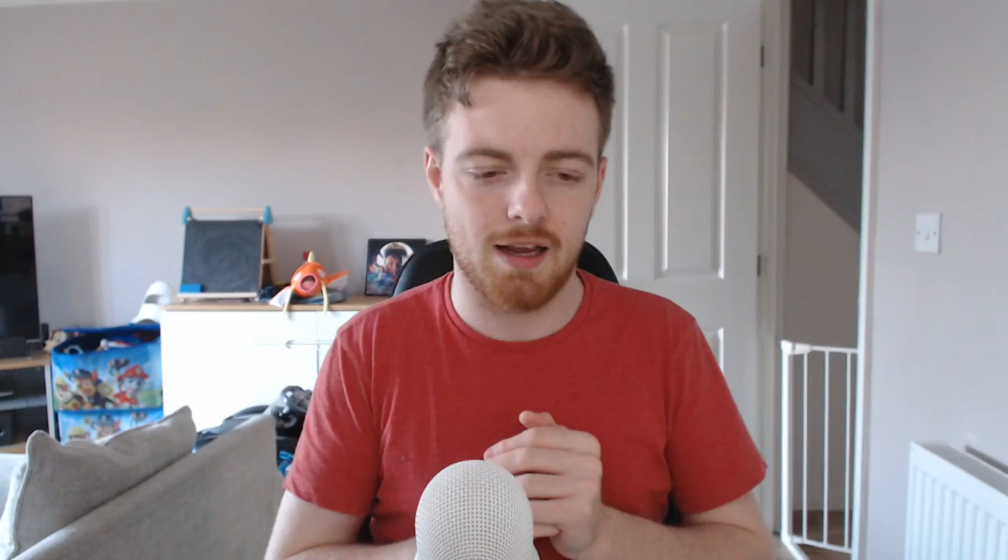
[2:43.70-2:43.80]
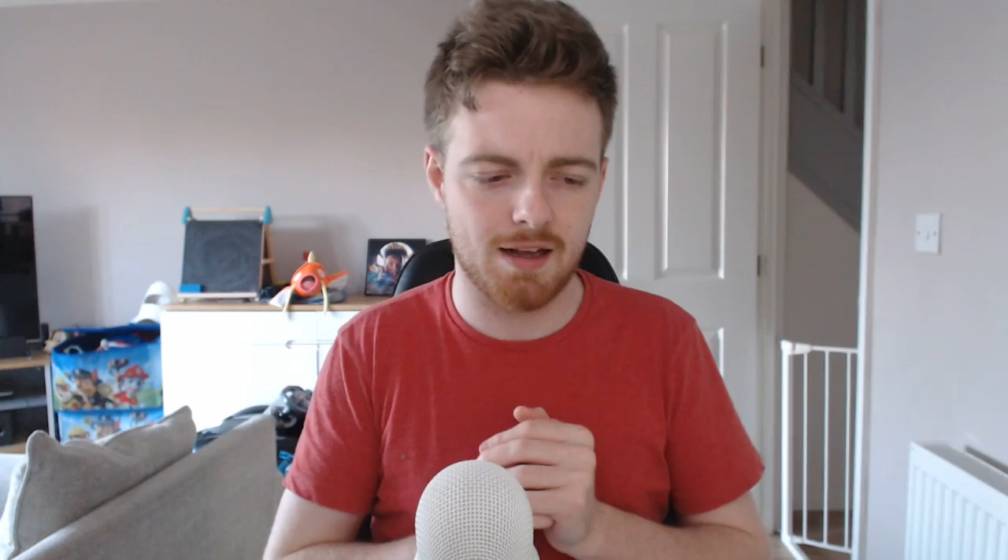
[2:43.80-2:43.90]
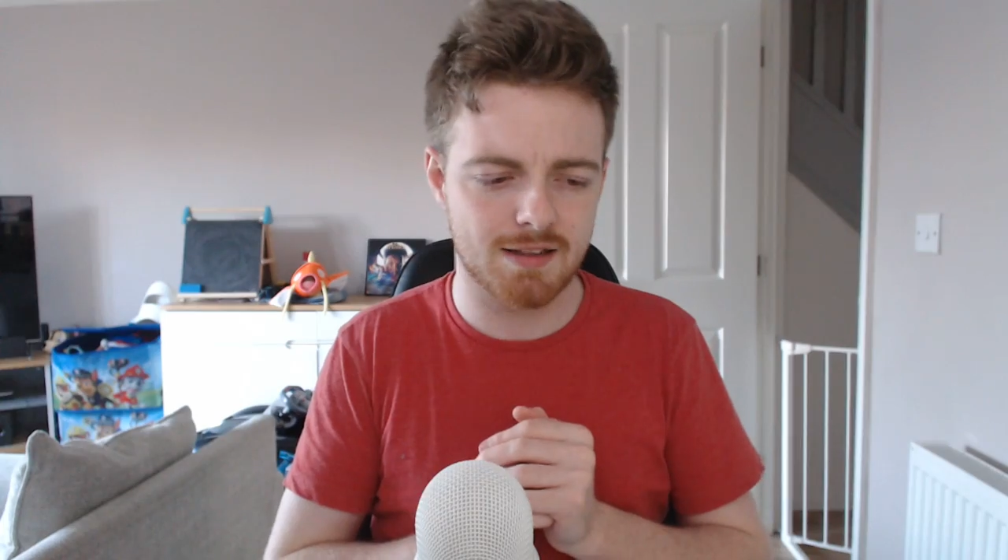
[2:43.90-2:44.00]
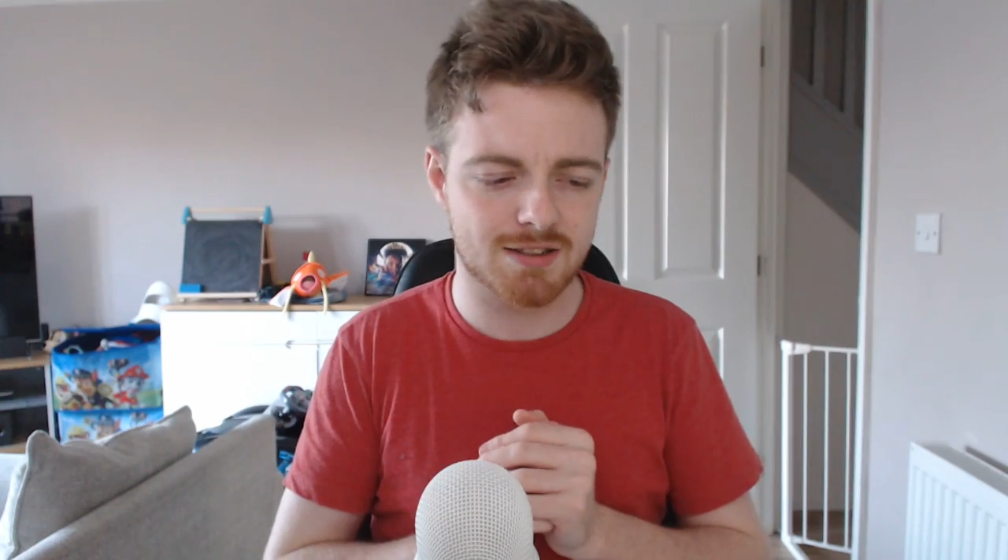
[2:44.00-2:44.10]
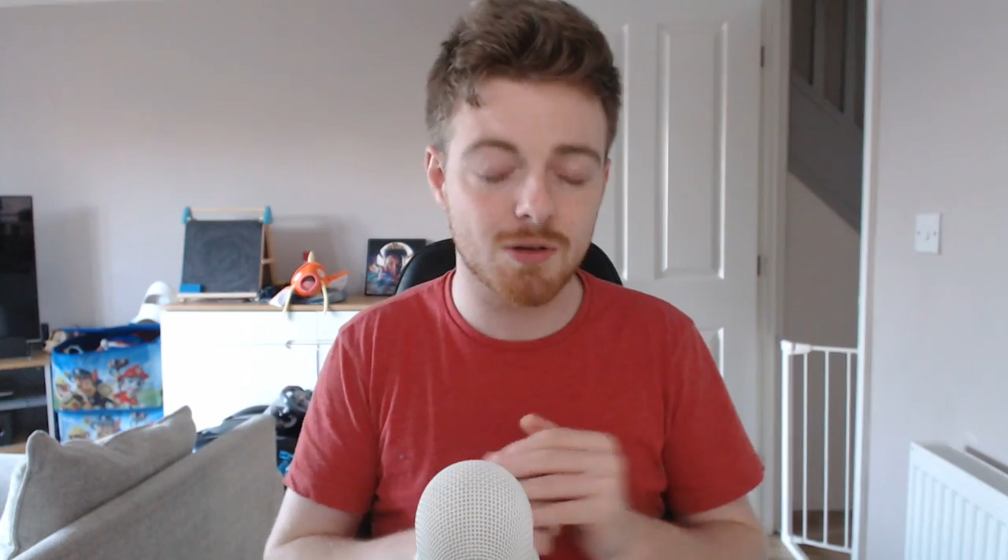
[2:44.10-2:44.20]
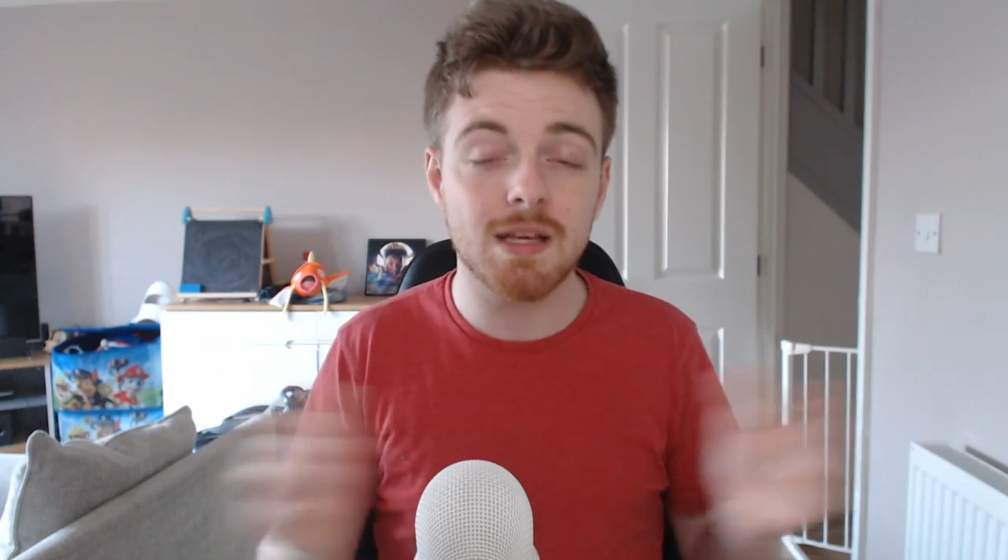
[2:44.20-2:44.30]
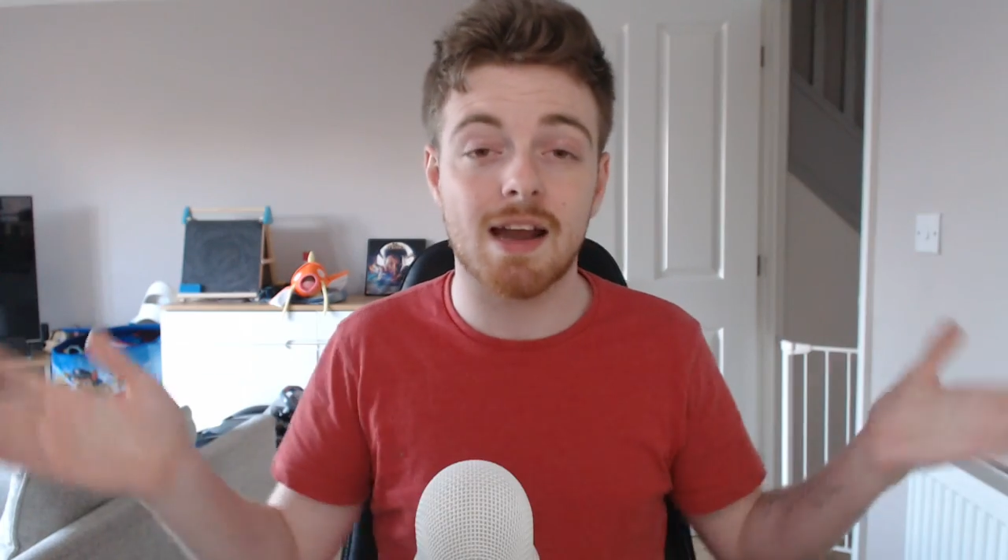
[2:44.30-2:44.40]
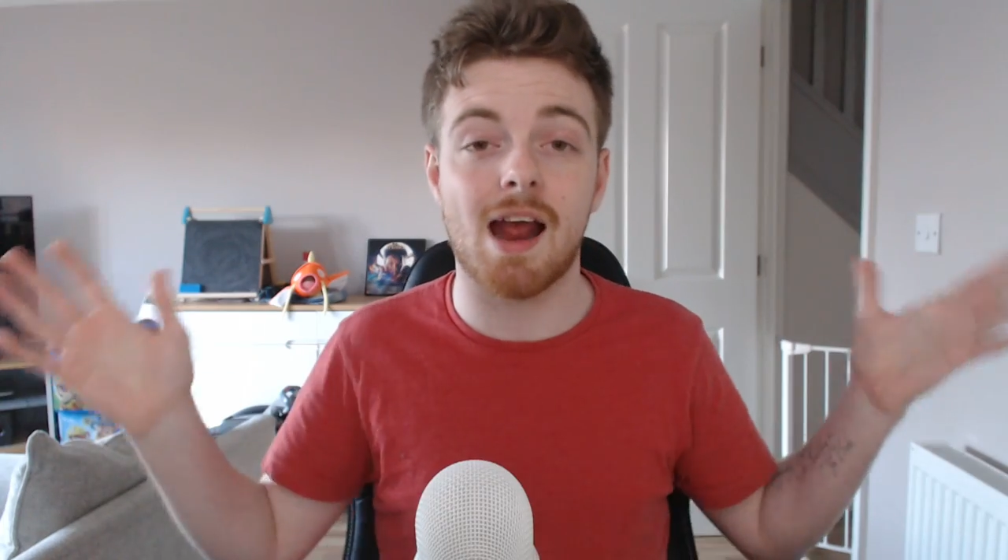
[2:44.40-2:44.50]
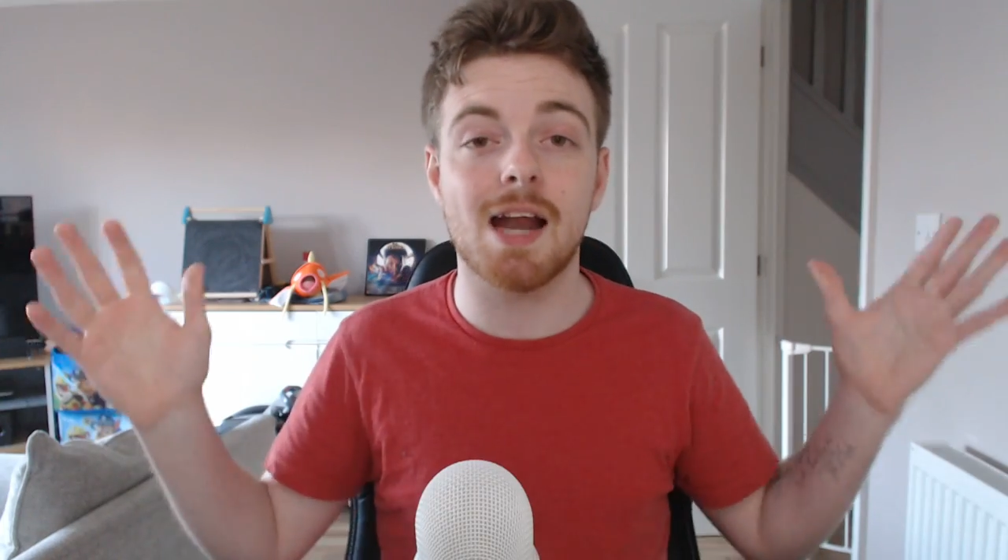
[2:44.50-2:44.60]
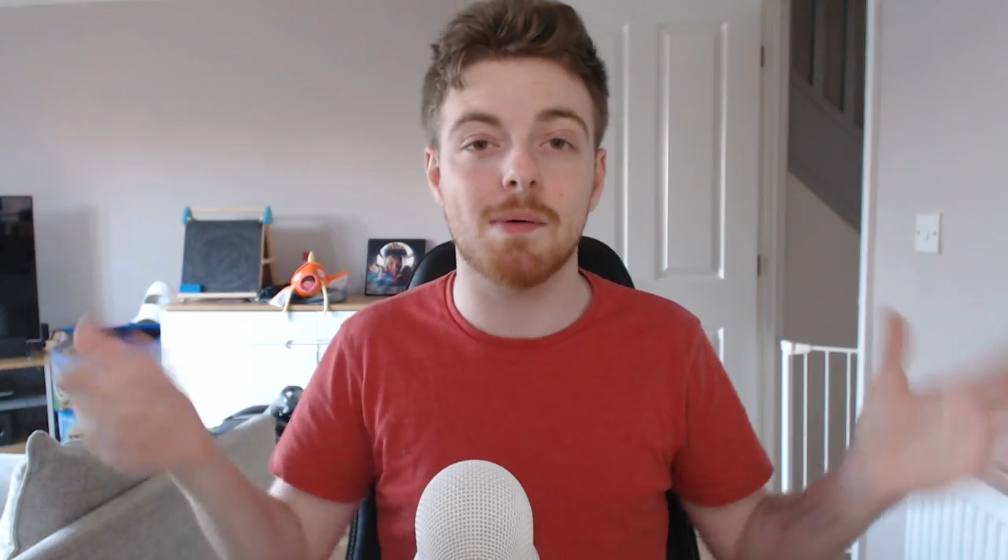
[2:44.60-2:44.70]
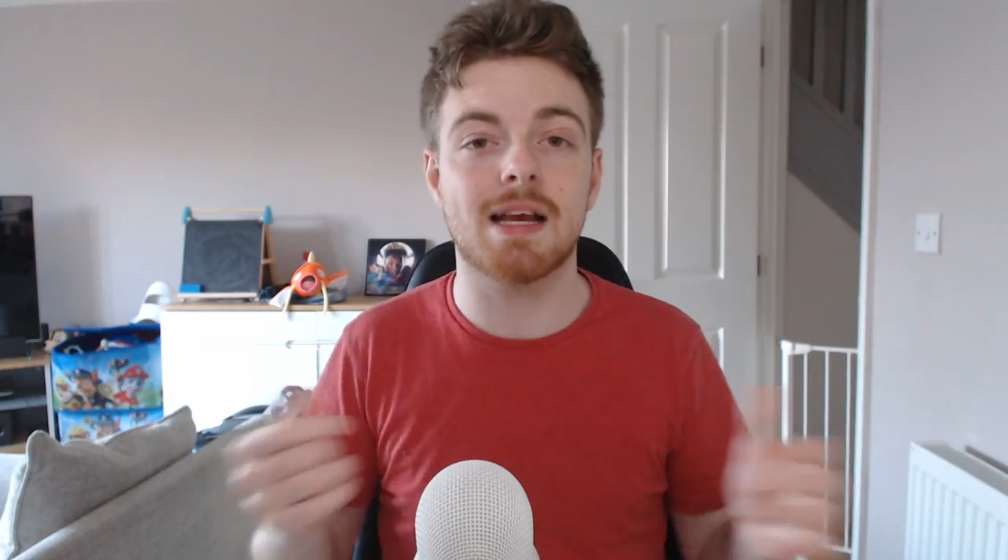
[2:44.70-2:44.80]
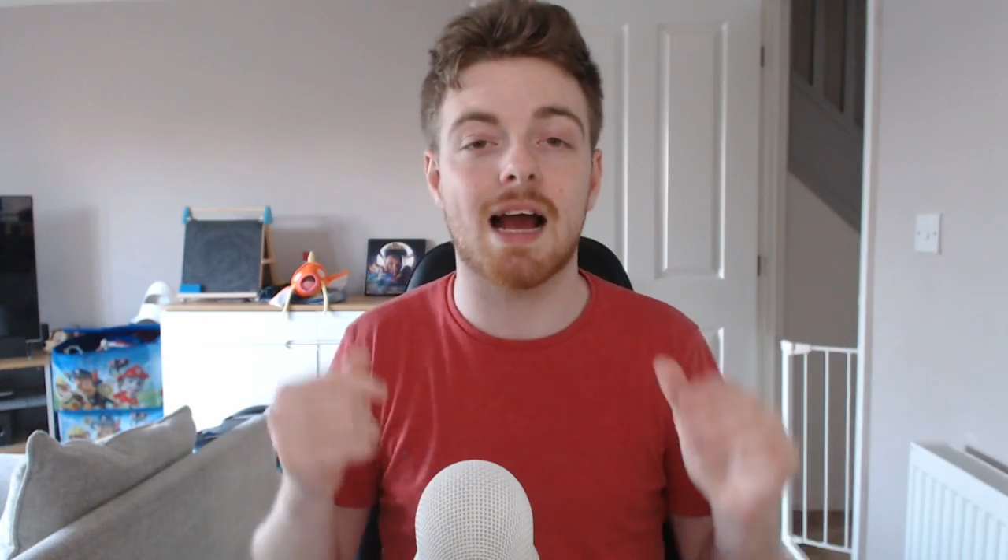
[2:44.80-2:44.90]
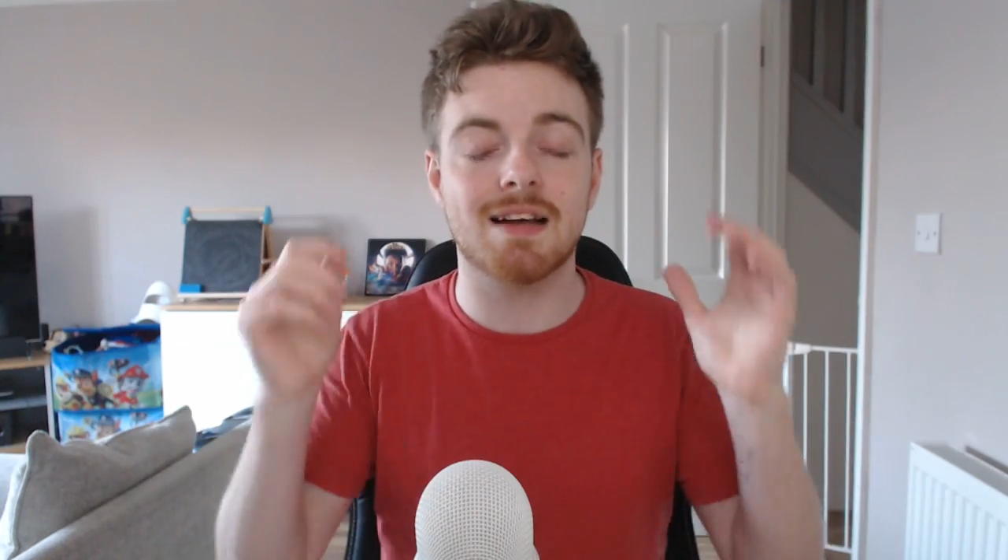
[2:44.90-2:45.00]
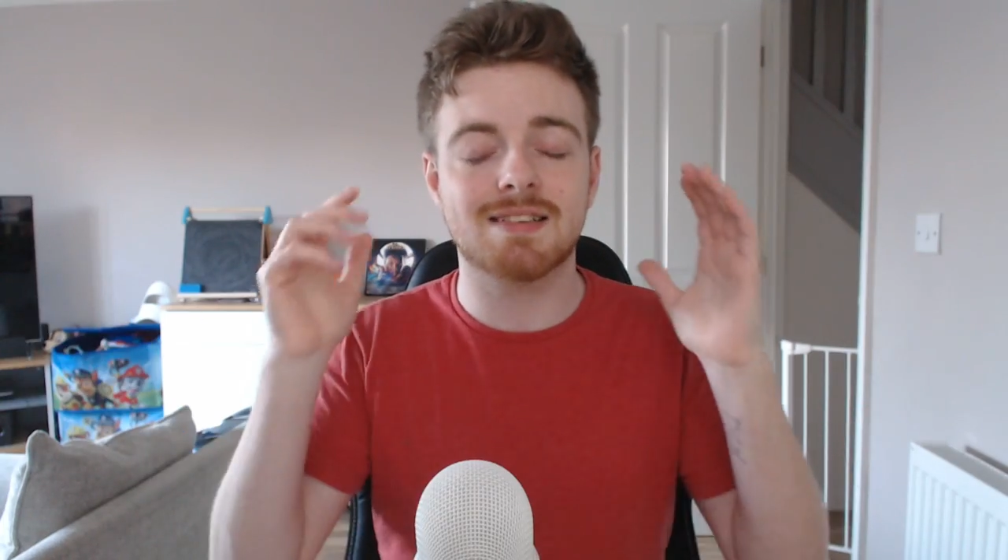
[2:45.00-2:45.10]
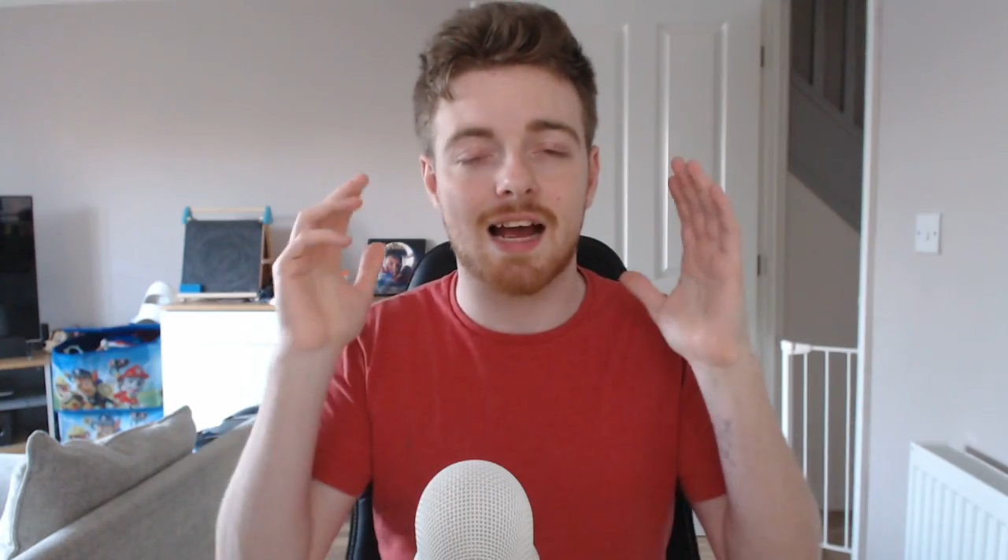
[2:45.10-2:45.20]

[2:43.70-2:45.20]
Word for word: Uh, so yeah, anyway, guys,